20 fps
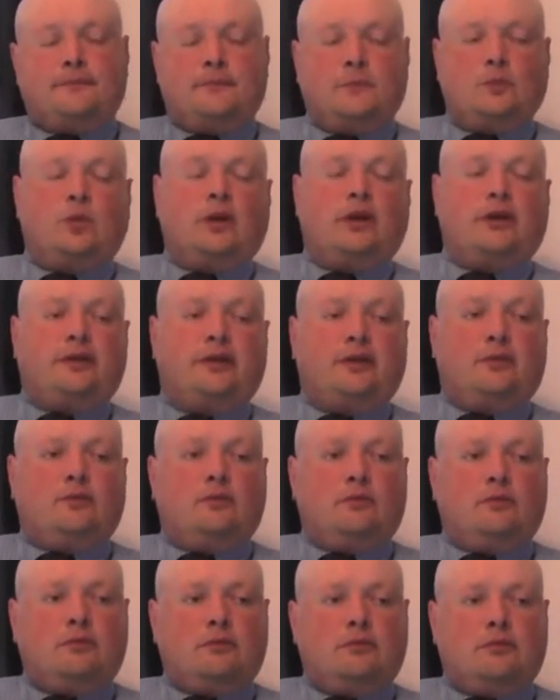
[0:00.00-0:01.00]
One of
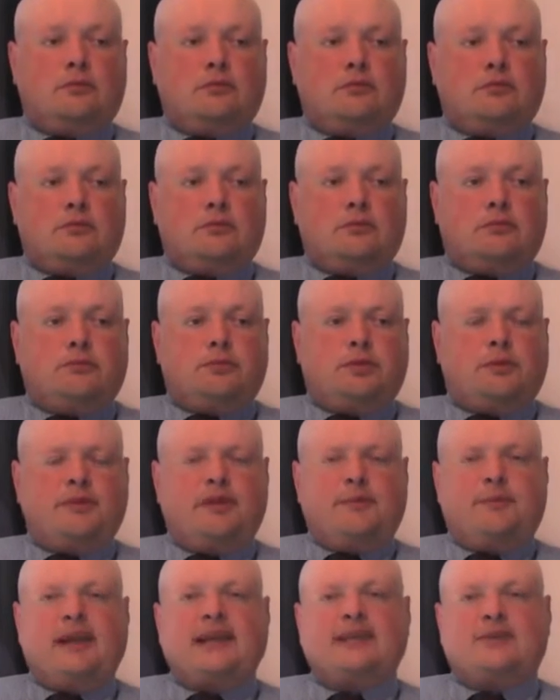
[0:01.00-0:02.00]
them, probably
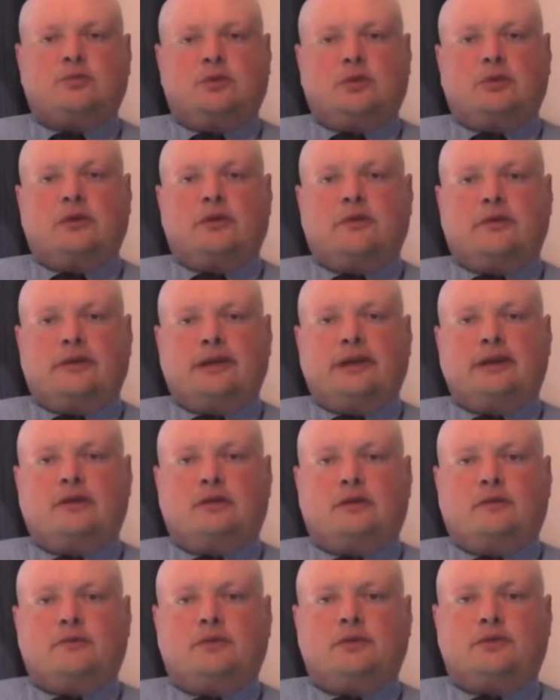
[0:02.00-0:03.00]
the best one I can think
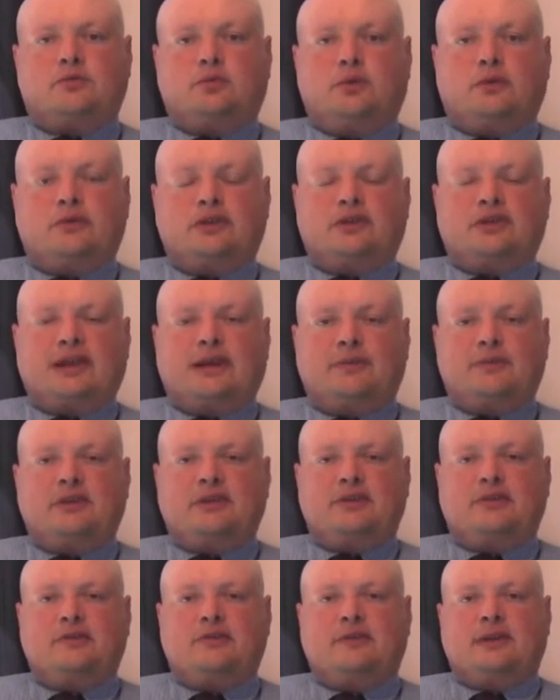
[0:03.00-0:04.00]
of, was one that happened
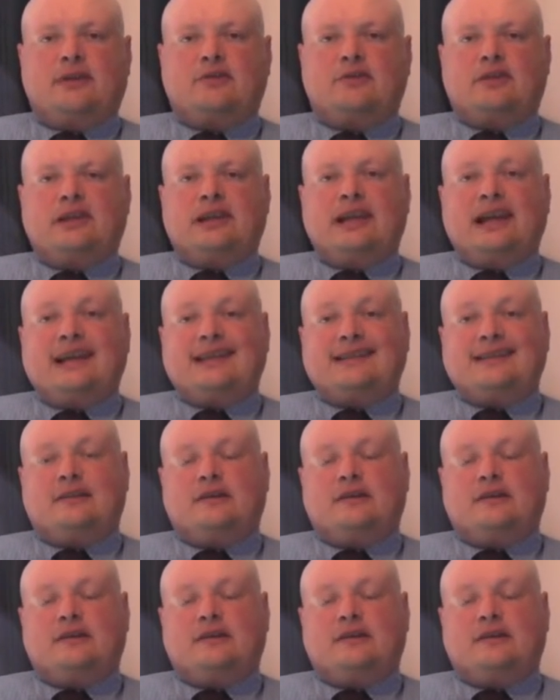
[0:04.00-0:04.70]
in 2008.